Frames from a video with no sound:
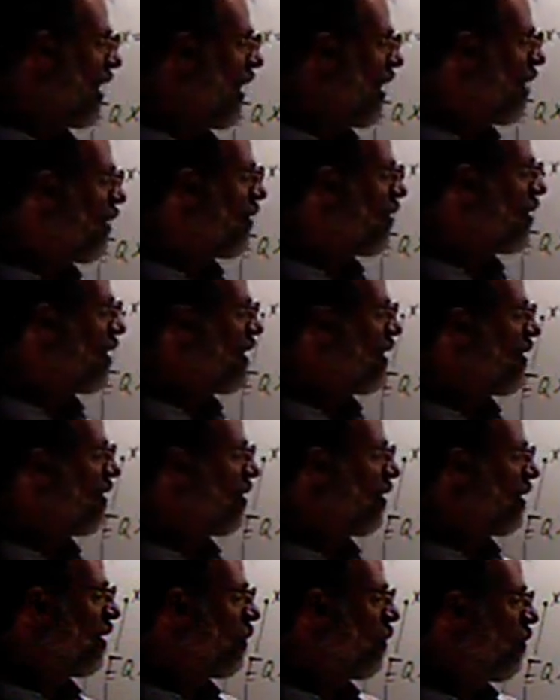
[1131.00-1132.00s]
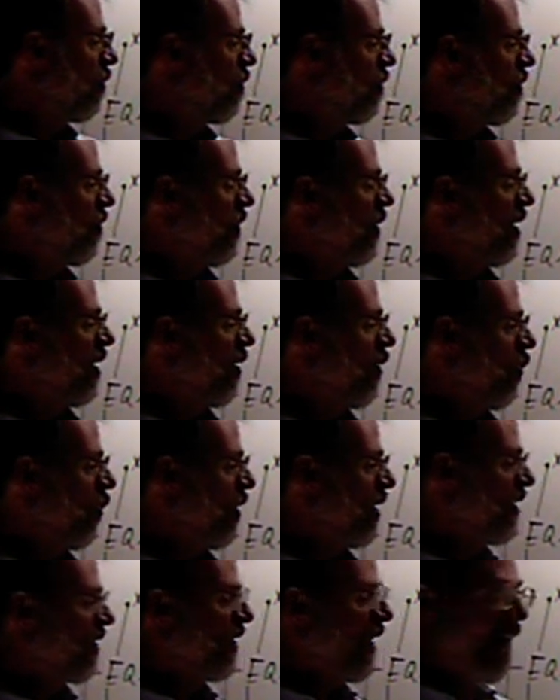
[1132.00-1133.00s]
energy is when
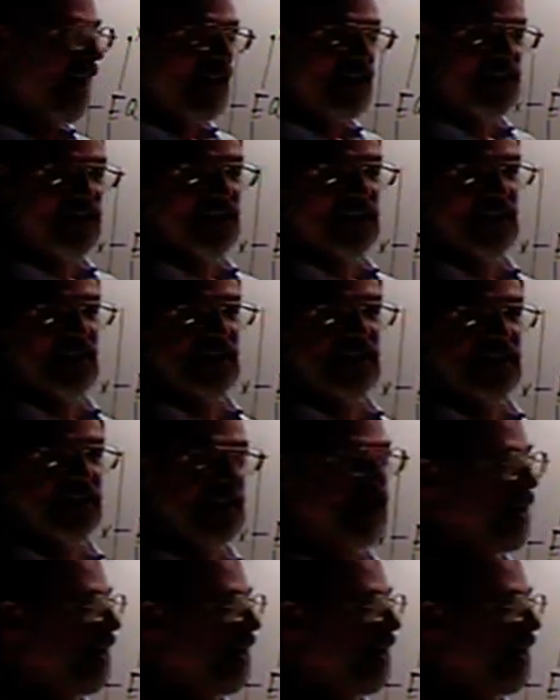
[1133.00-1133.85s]
it's oscillating